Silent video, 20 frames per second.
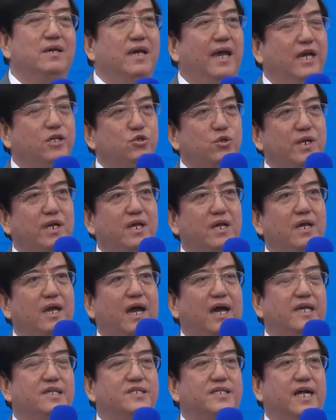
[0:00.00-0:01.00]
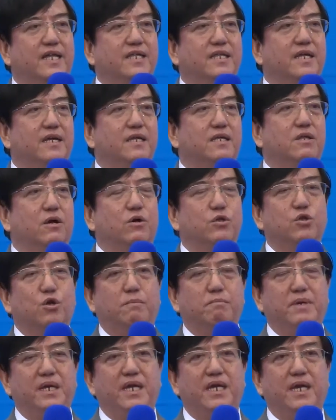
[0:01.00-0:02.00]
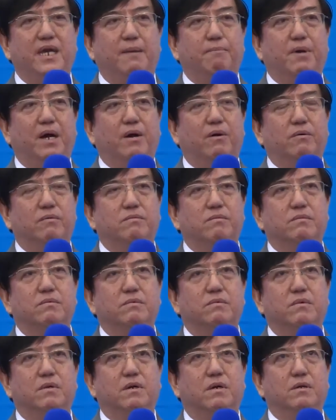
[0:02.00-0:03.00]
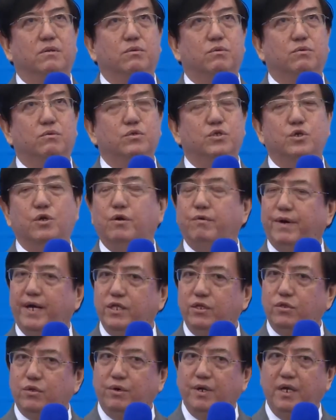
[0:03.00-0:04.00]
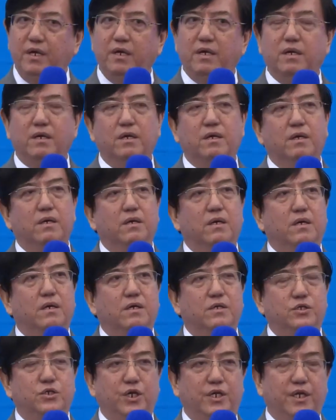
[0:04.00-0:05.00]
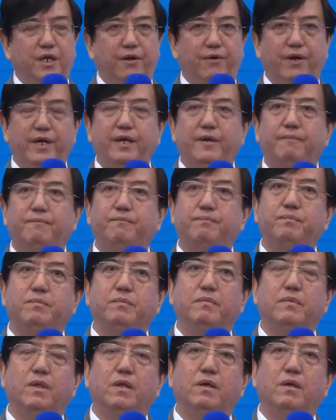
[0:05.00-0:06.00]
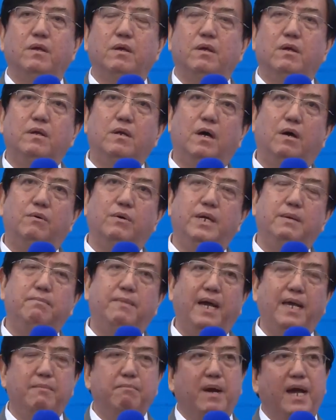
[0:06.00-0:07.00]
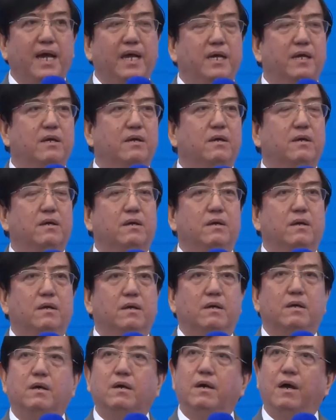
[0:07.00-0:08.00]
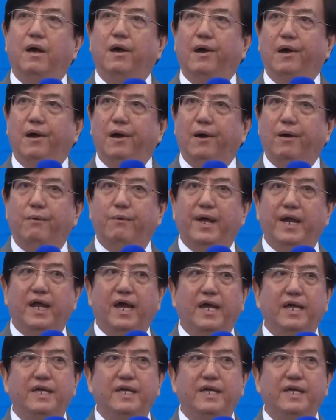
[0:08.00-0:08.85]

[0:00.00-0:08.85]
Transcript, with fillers: Actually, I started Atomy about 2013, January. Now, in my mind, when